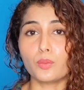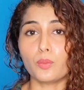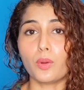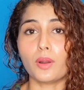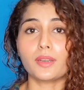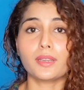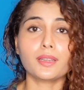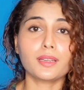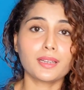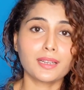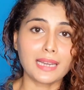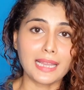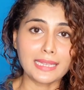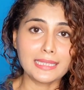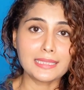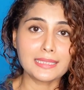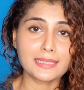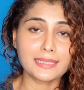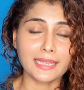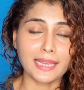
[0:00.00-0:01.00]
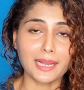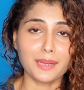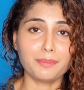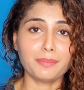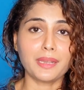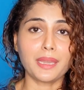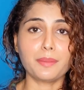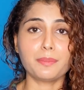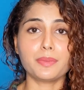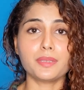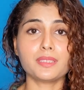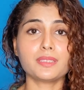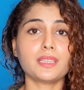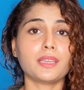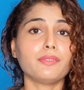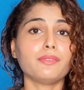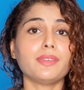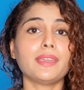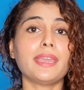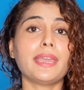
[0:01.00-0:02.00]
what our client's scalp type is,
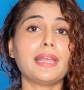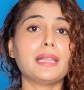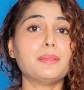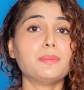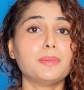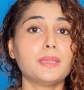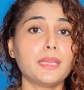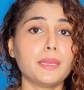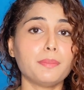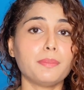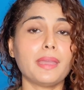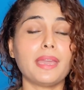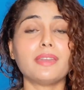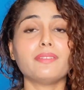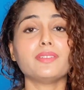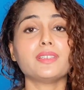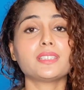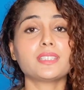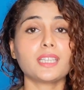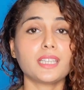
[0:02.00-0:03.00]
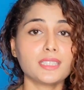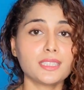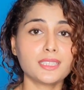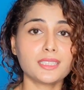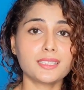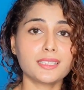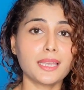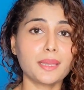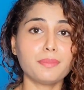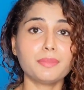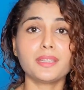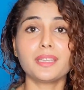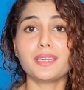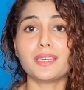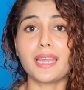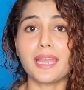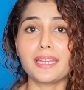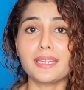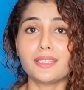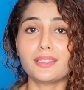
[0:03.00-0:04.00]
and we help them and we suggest them the
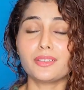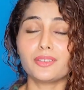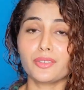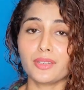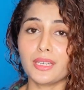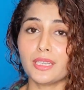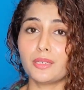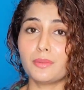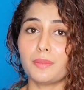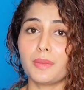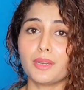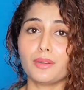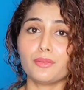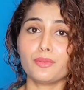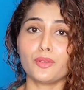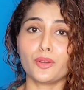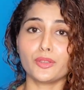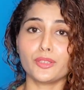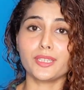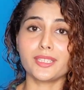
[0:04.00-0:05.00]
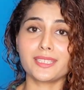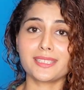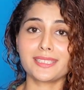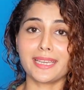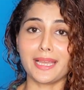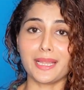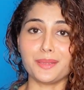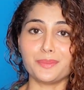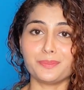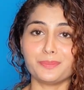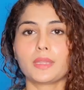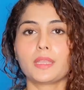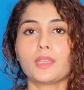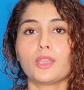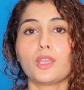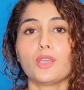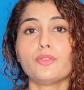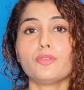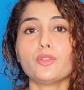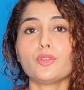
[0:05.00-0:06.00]
right treatment for their scalp.
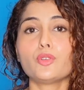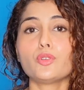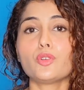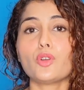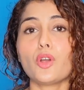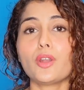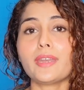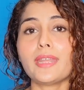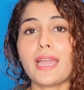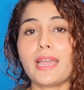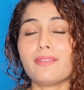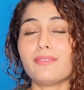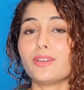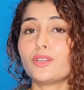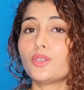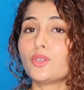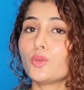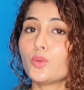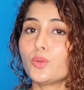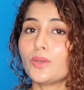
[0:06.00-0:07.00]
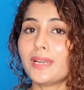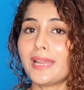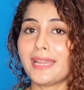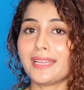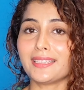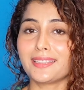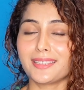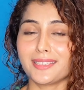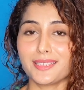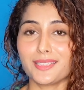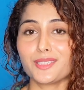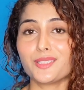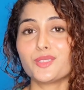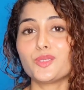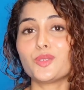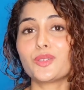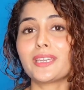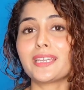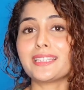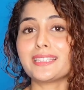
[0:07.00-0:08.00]
If you do not have a tool like this,
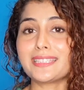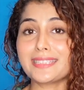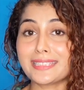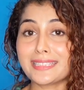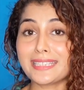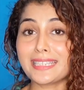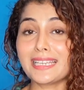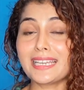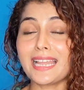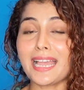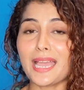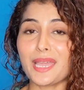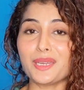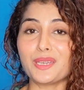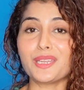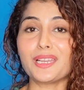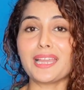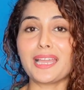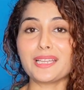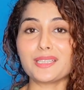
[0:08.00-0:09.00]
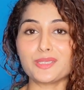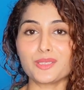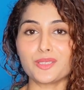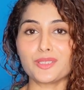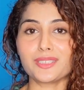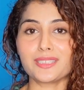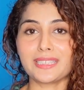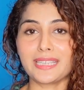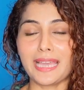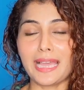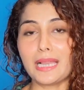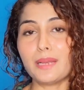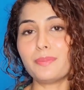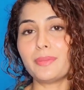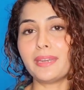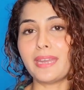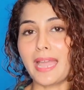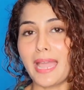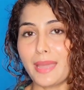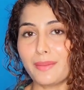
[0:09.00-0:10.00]
you can still analyze your scalp,
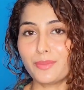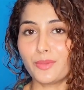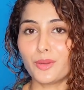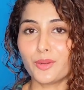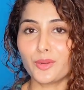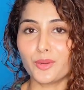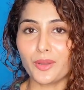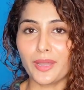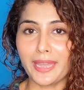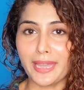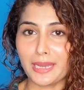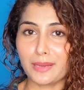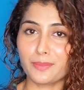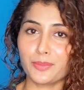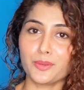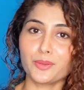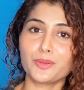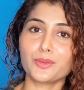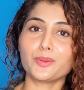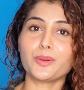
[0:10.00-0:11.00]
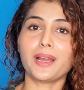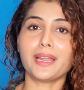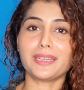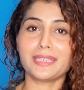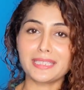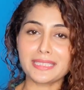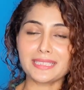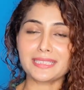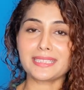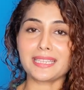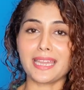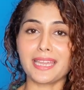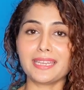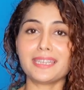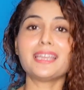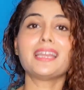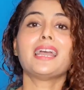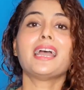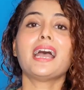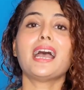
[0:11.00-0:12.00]
and I'm going to help you to
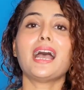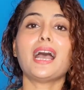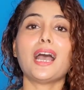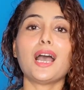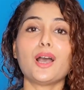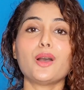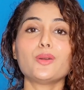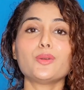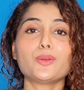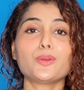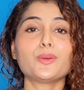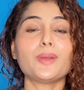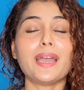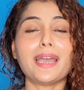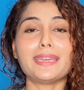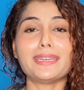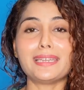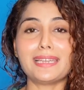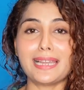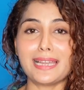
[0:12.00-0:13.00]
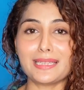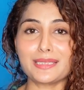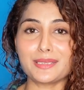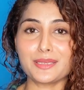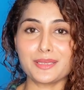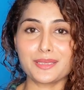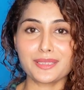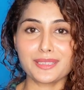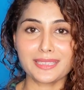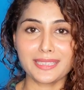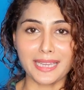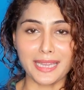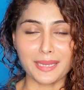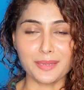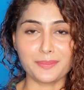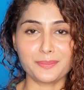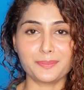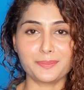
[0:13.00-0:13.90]
understand how to analyze your scalp.